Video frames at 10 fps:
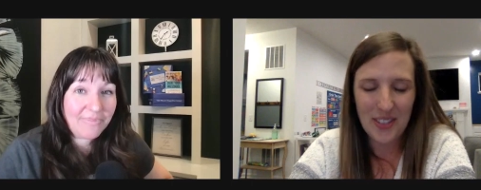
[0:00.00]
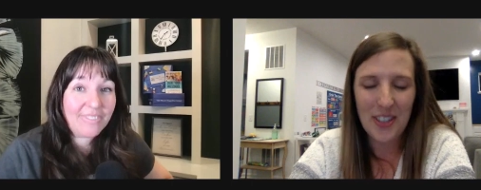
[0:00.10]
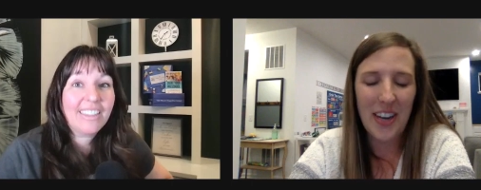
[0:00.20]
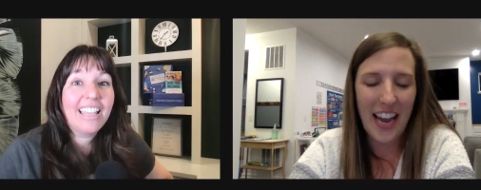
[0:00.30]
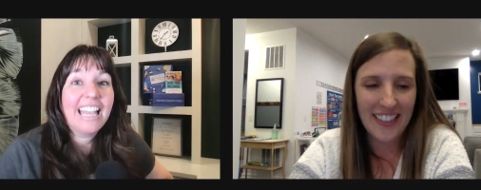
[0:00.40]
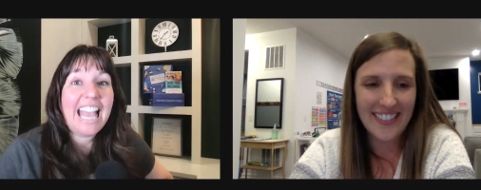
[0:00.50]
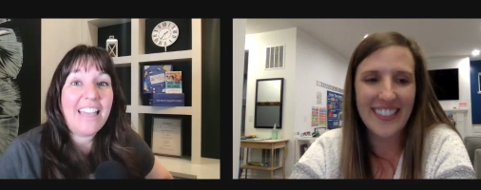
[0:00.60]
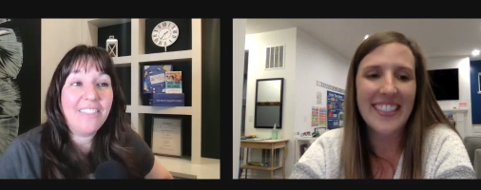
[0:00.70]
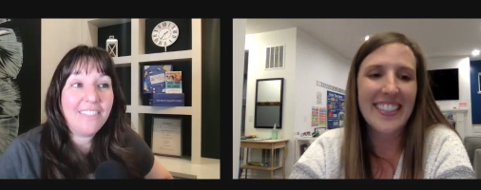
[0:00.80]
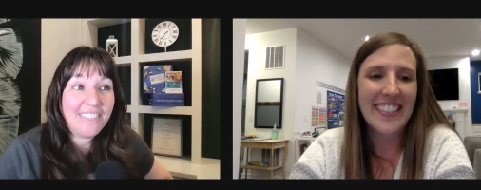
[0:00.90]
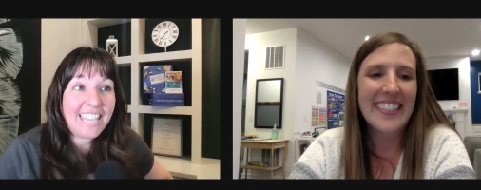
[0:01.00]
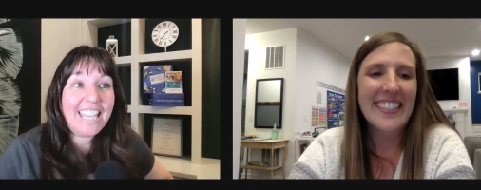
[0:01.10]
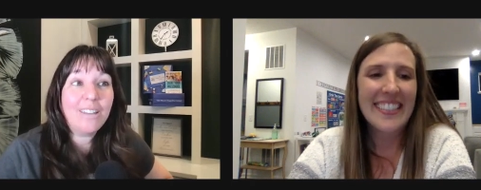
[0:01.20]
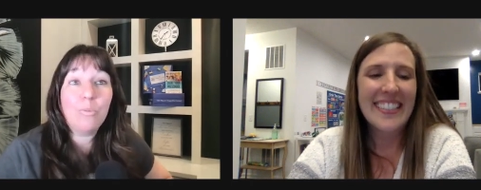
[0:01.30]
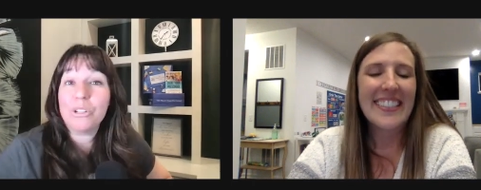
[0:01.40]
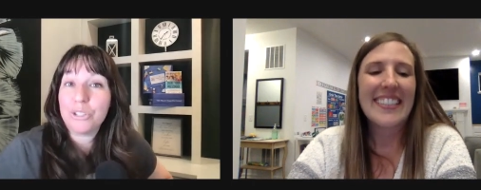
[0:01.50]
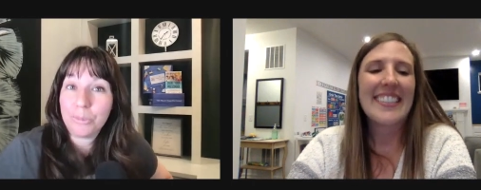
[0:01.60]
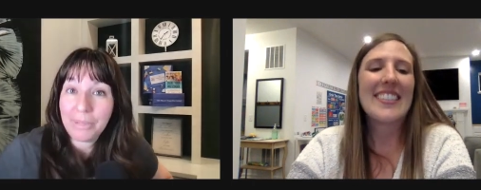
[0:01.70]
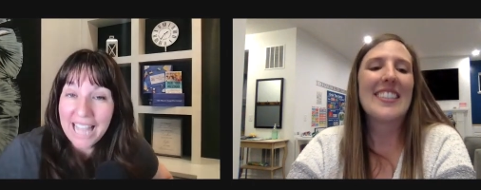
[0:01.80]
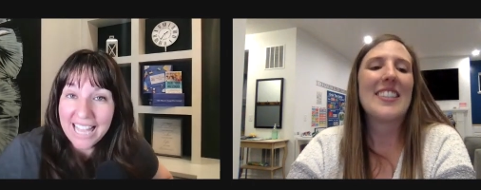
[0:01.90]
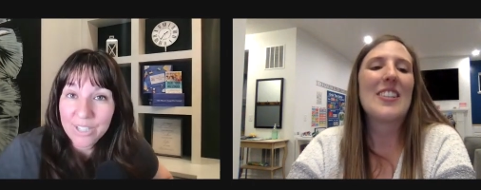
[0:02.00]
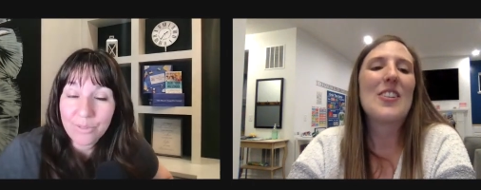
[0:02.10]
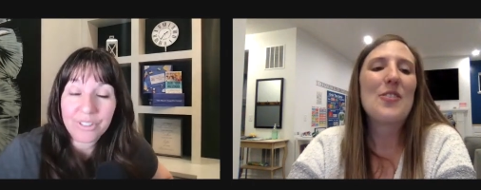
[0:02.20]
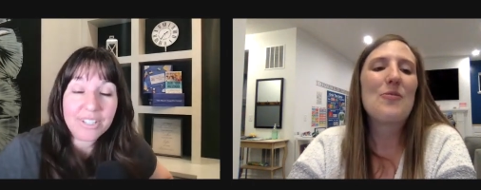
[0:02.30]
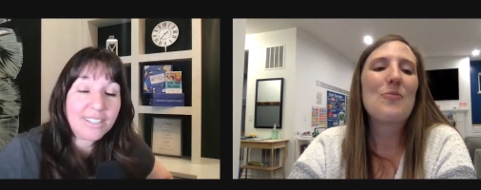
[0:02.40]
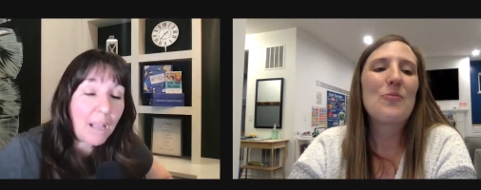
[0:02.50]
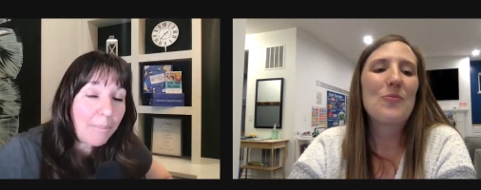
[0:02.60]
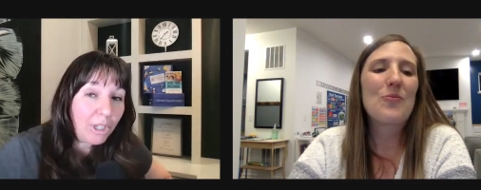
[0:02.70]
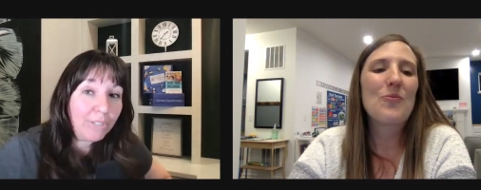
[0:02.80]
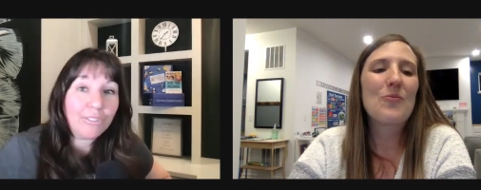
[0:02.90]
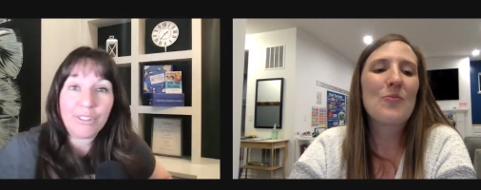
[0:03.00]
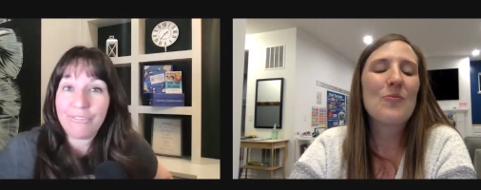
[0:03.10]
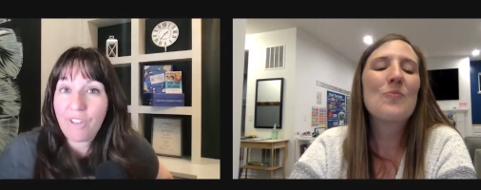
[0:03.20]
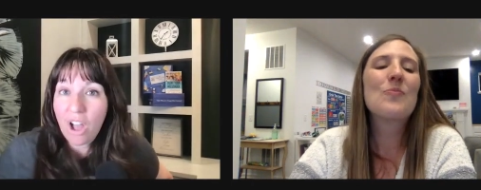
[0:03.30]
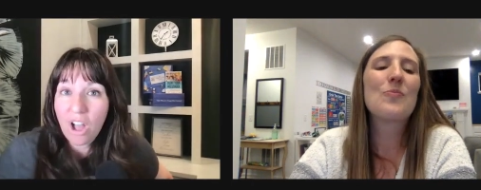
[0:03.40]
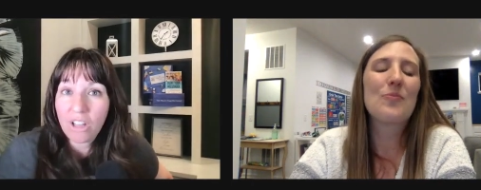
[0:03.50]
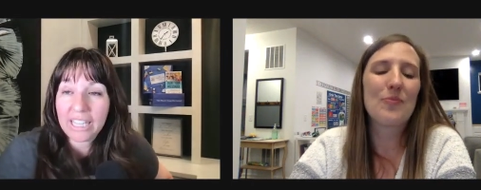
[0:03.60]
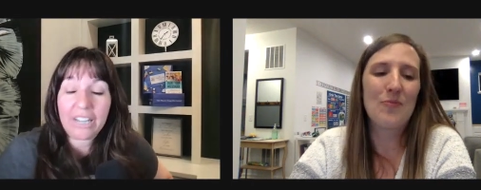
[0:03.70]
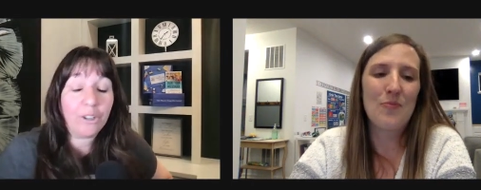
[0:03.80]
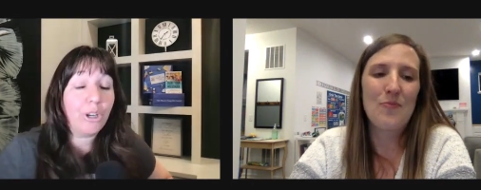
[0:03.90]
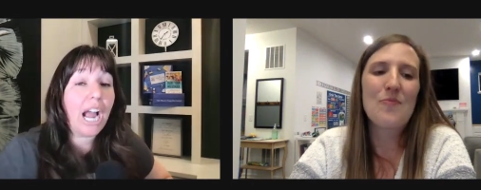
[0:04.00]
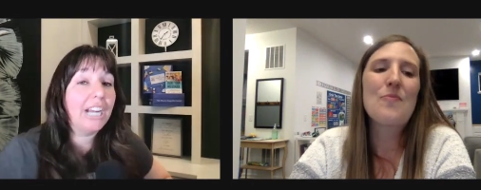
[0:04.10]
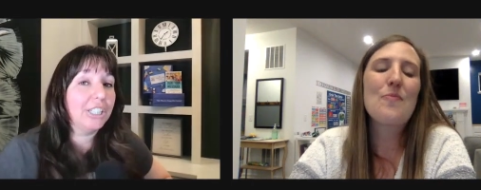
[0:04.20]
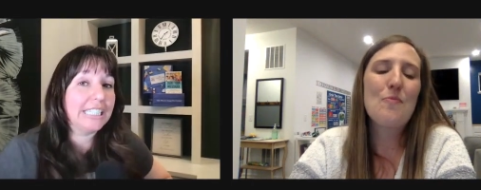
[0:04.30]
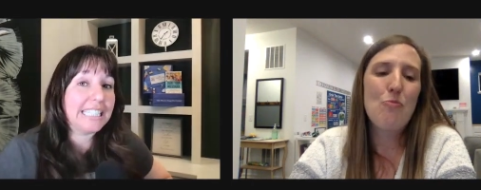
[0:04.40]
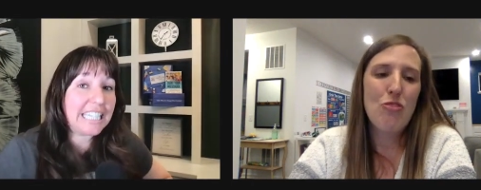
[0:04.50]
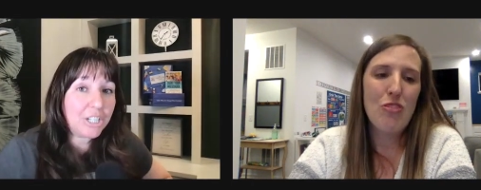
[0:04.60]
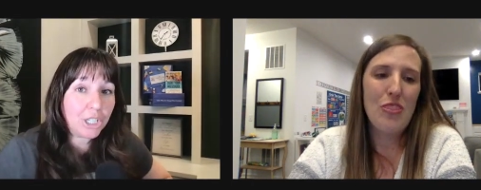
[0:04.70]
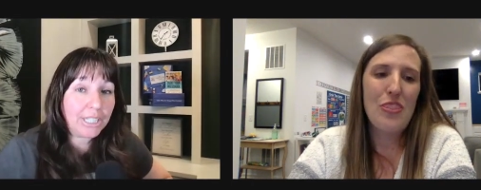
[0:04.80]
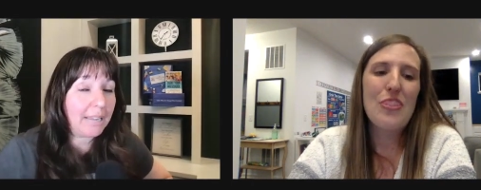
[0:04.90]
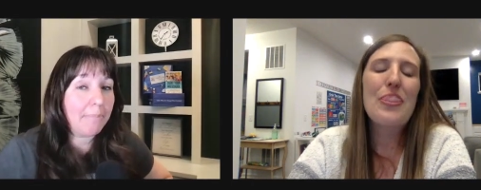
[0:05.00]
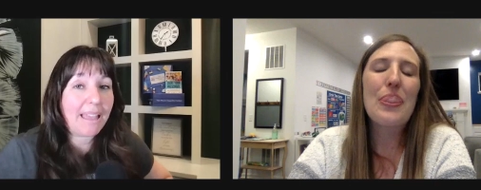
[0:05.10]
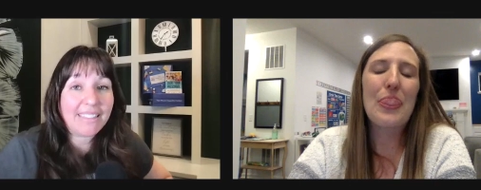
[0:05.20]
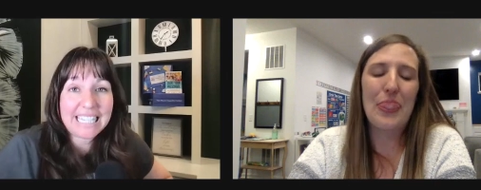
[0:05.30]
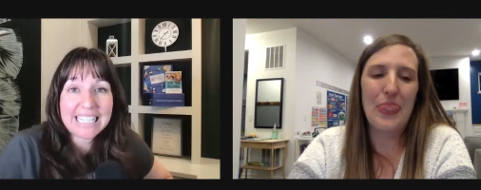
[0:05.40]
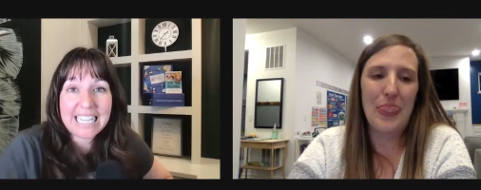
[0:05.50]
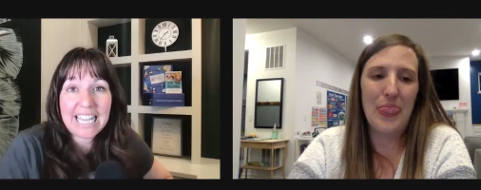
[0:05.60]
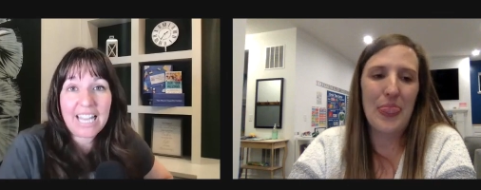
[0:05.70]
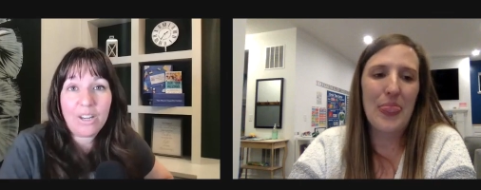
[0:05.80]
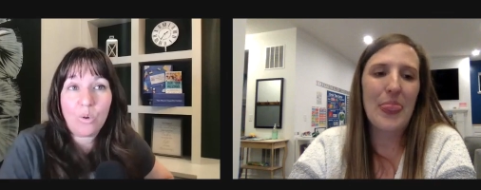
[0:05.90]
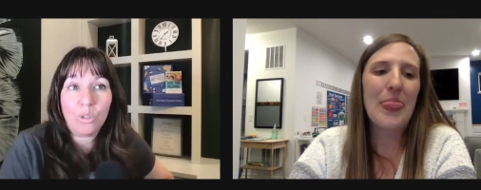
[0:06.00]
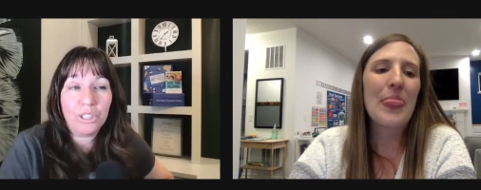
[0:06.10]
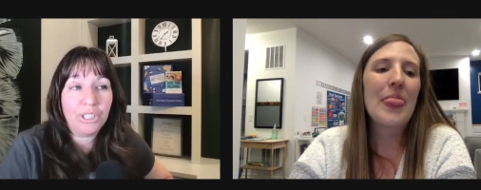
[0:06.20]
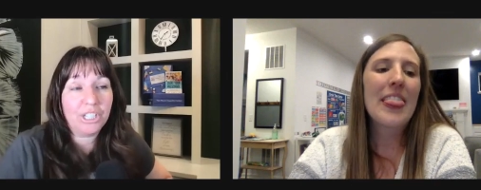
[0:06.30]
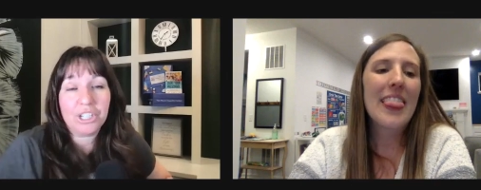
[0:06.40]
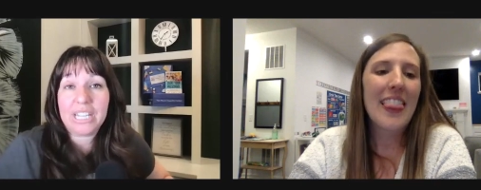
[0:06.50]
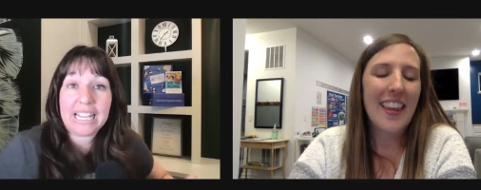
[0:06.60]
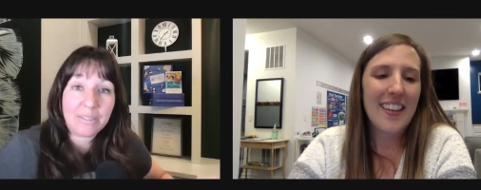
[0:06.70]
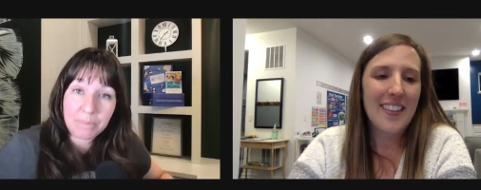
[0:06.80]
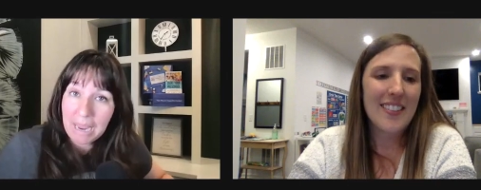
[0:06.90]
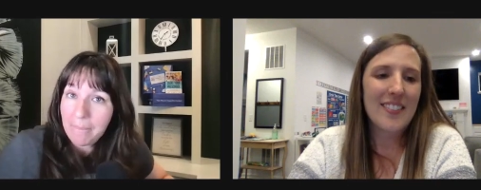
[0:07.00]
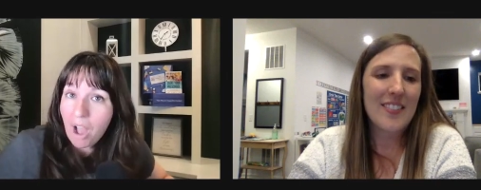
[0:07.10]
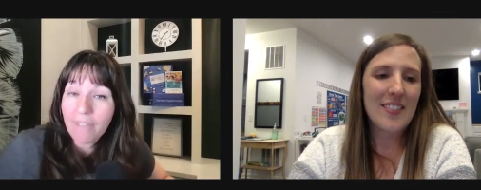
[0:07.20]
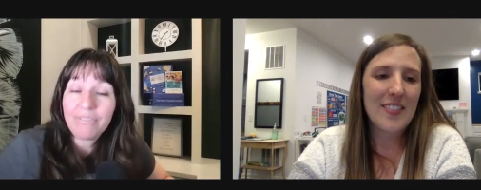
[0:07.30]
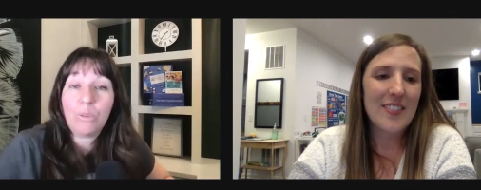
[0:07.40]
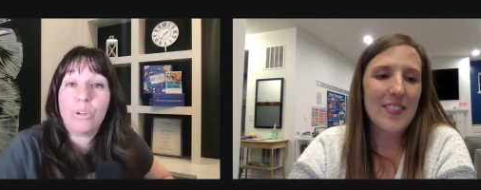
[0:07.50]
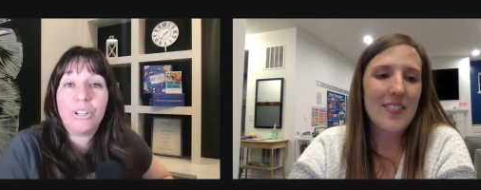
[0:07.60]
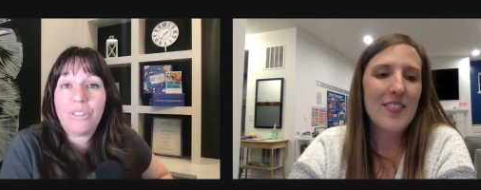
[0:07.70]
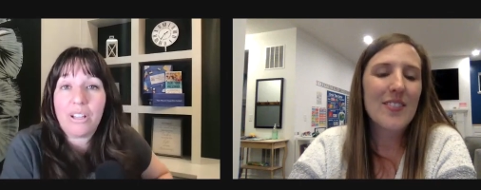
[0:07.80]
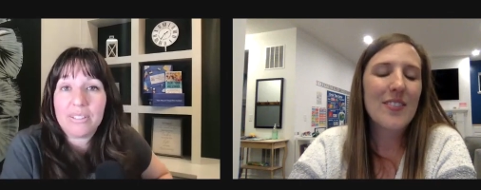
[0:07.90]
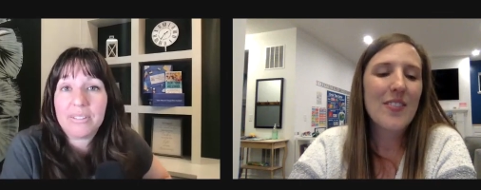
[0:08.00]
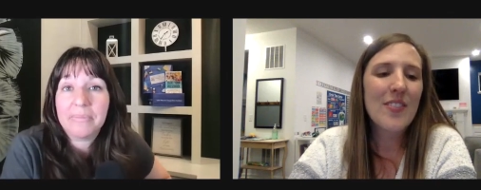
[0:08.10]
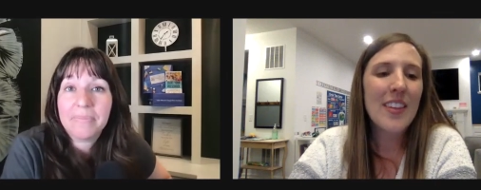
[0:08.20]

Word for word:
Speaker 1: Correct. Then what's your plans for the summer, for the fall? Like, are you hiring a teacher like Bethany did, or are you going to just take some time off? Like, what are your thoughts?